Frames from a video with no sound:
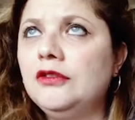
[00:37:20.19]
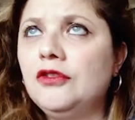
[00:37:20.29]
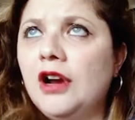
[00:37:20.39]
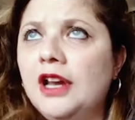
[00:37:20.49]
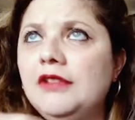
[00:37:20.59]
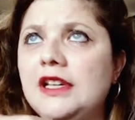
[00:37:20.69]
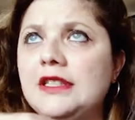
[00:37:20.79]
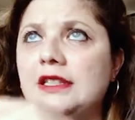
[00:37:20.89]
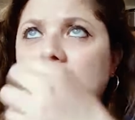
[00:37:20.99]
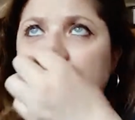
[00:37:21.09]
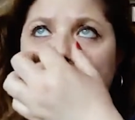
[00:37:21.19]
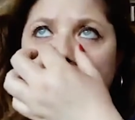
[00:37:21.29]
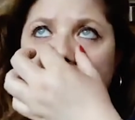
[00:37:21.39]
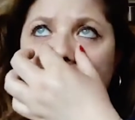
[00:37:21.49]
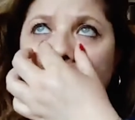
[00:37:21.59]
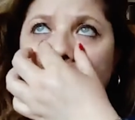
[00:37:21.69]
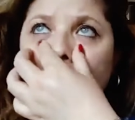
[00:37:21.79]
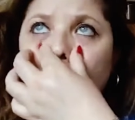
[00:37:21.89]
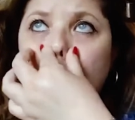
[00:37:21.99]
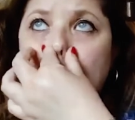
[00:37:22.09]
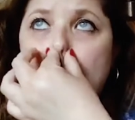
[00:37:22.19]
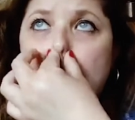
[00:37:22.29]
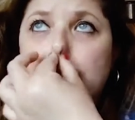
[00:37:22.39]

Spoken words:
trying recently again with Ella,